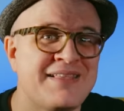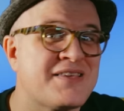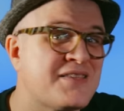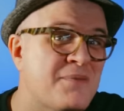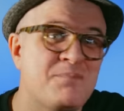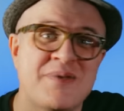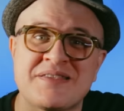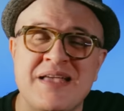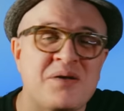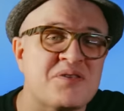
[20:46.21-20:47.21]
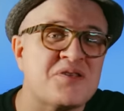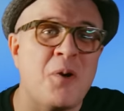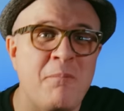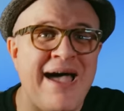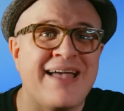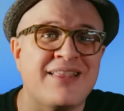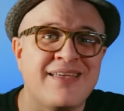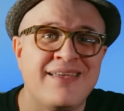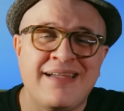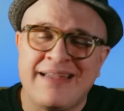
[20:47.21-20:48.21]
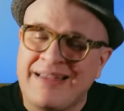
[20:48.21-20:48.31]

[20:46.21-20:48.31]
And since it missed out so badly,